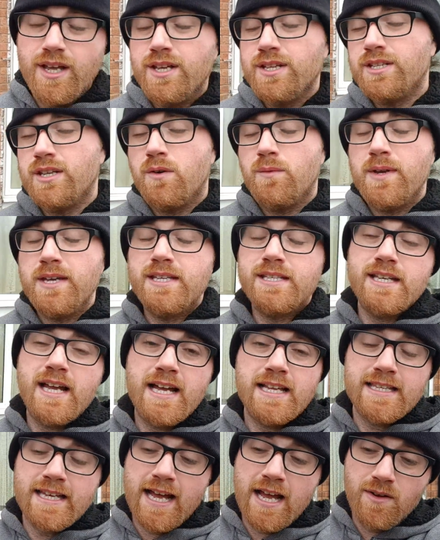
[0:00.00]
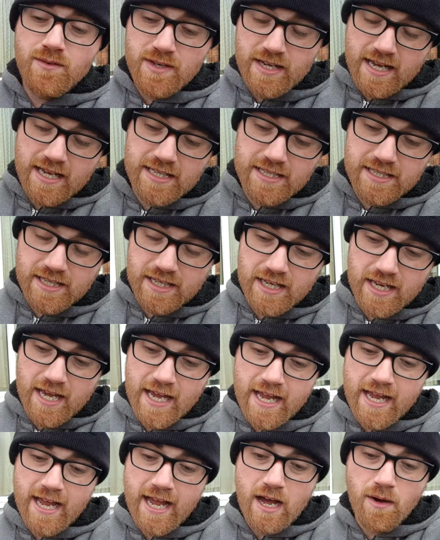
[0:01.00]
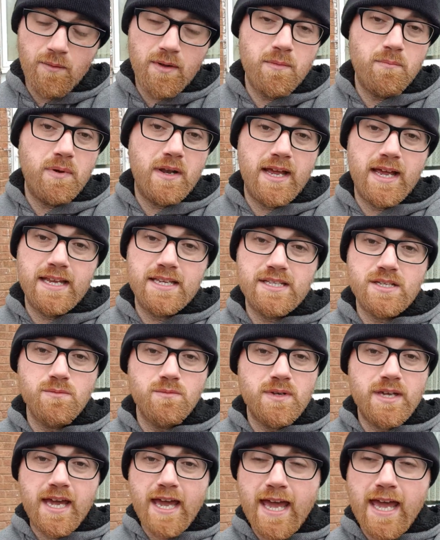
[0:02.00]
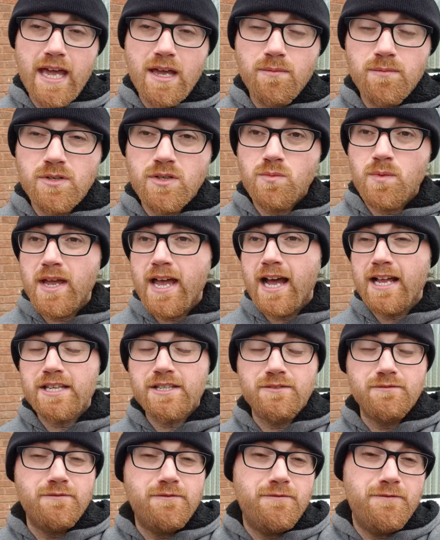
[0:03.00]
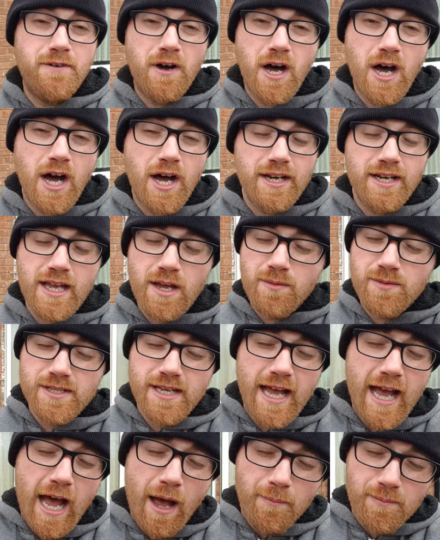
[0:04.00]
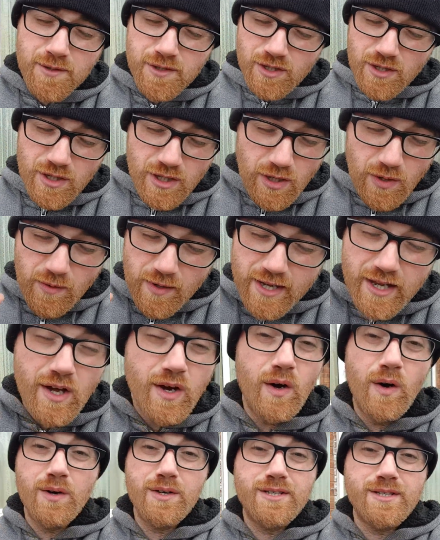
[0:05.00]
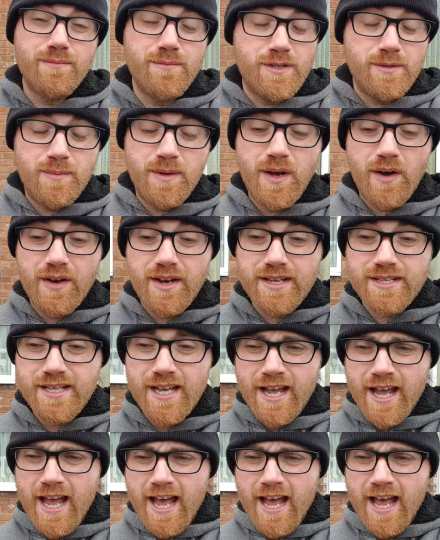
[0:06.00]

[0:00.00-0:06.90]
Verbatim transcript: So we sat down yesterday and we played some games. We had some fun. It was absolutely awesome, to be honest.